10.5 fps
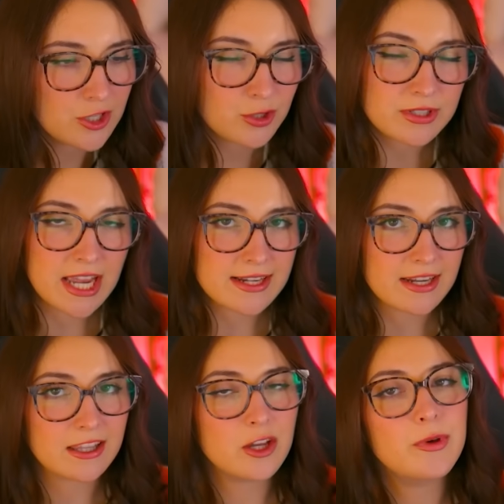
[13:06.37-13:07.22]
So
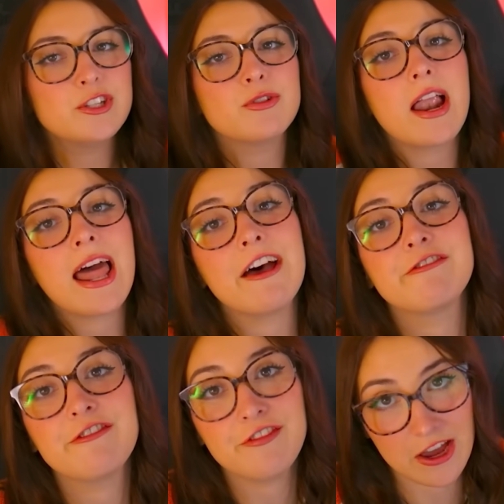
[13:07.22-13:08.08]
technically we do not
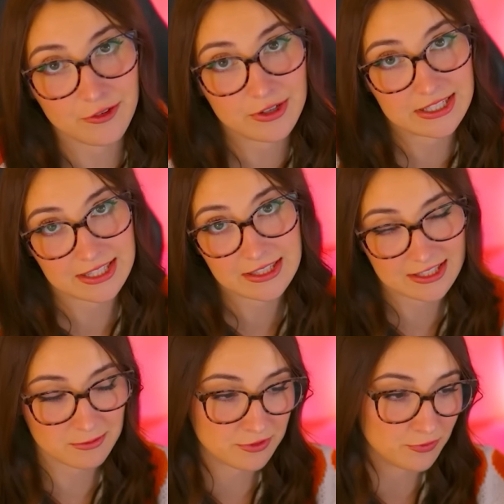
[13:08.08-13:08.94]
have fairies in The Sims